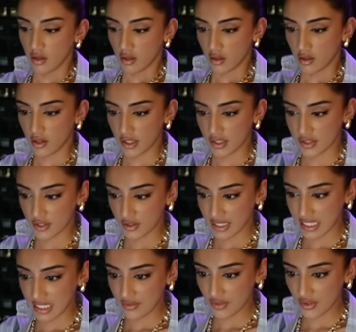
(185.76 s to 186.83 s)
Oh, so
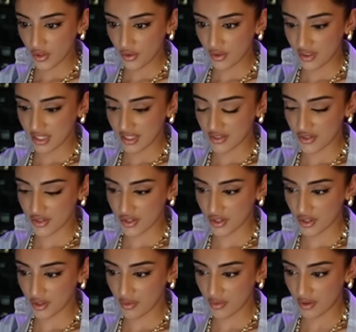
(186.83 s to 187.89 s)
even though these
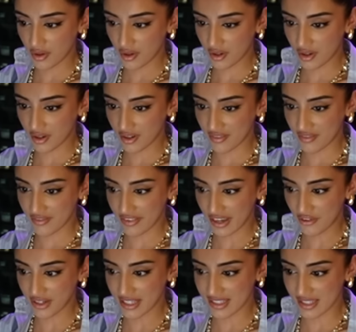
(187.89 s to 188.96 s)
two are
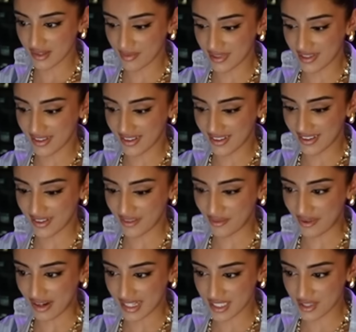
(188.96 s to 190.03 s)
very similar,
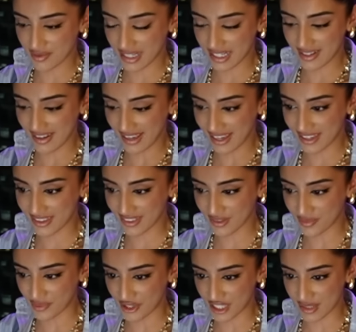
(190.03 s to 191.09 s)
why do I like
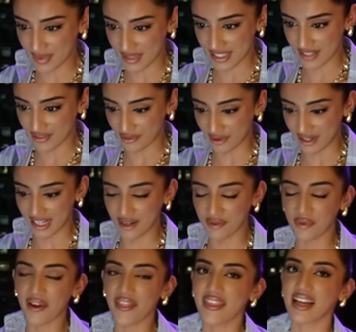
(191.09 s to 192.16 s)
the more expensive one?
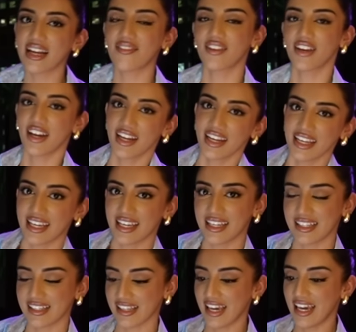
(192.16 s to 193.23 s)
And one thing I've learned
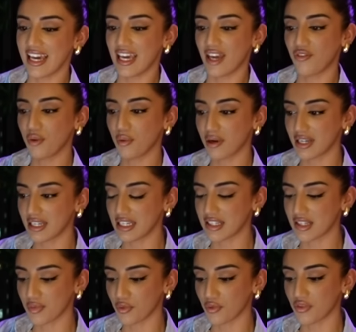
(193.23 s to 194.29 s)
is if you are
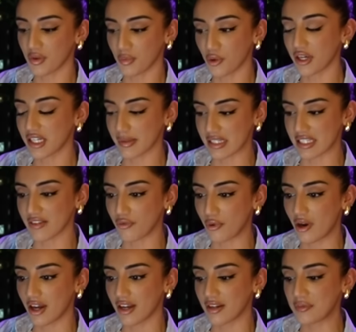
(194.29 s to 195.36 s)
leaning to the more expensive
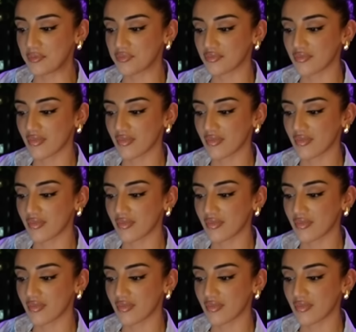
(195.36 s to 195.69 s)
one,